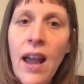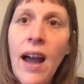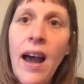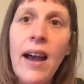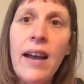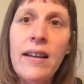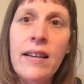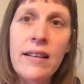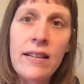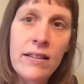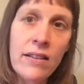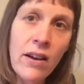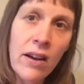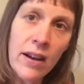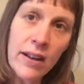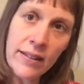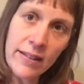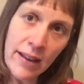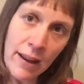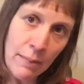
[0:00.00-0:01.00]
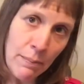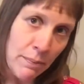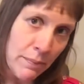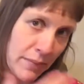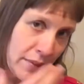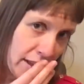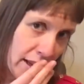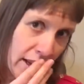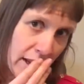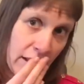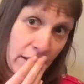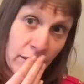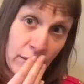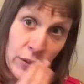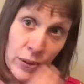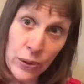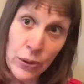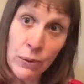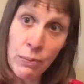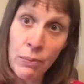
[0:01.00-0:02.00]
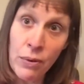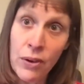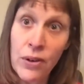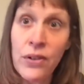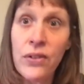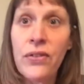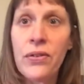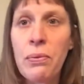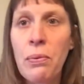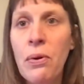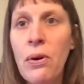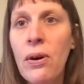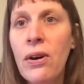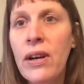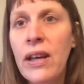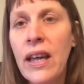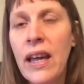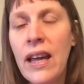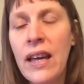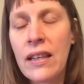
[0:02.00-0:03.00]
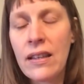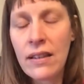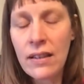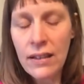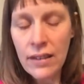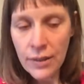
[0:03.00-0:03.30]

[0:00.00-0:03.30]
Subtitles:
and he's not attempting too much walking.